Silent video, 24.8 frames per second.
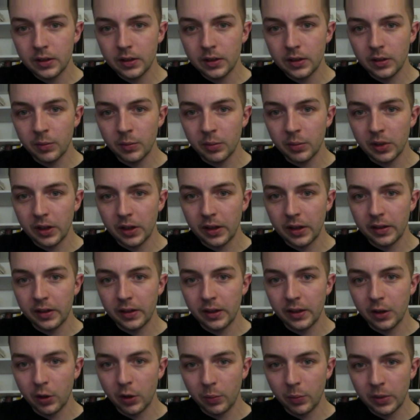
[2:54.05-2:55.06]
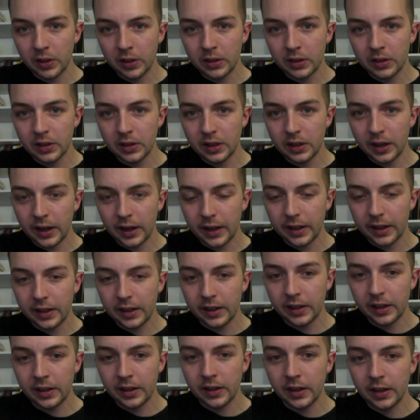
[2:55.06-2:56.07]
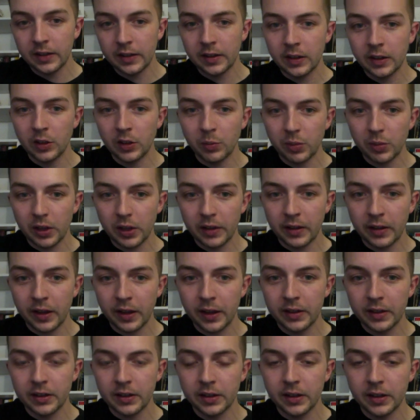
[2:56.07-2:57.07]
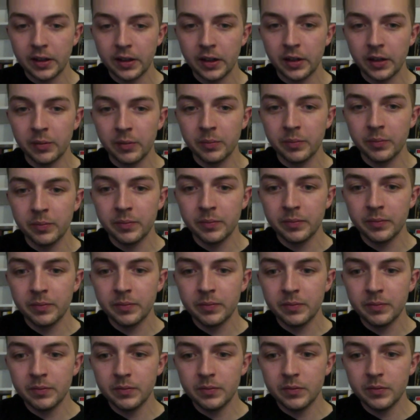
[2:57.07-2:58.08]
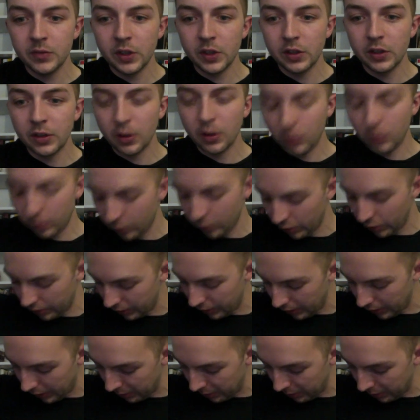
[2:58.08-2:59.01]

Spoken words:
and play the open high E, and then you play that D note one more time.